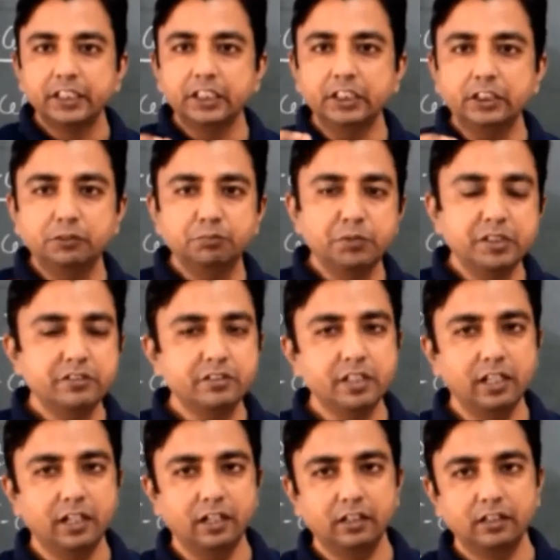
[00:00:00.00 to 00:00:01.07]
each B
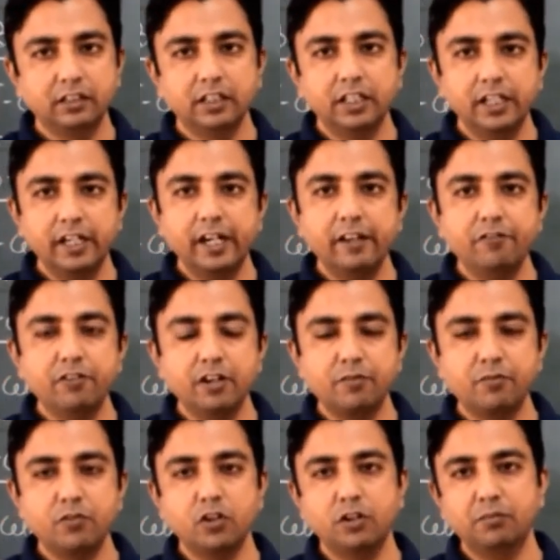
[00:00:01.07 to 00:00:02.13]
cell differ
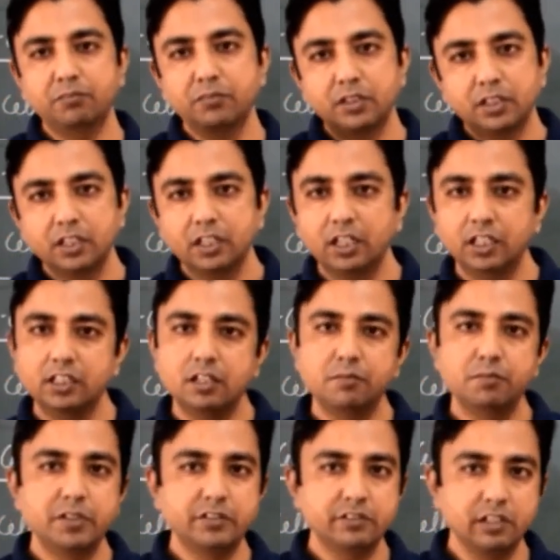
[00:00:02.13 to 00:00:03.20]
from other
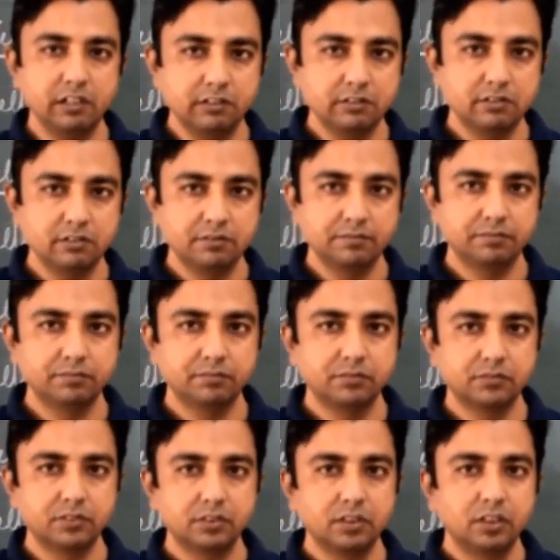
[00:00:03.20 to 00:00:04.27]
B cells.
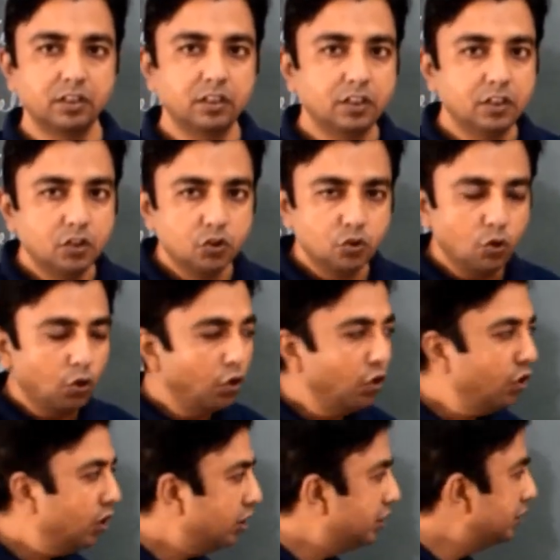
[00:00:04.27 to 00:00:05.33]
So
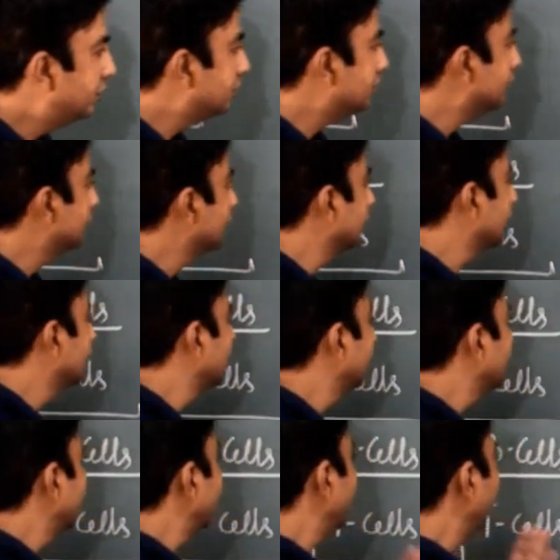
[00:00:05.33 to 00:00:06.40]
all these
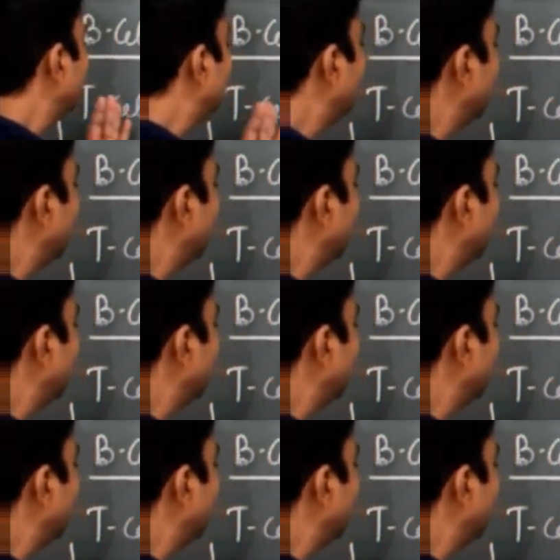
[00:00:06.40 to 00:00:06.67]
take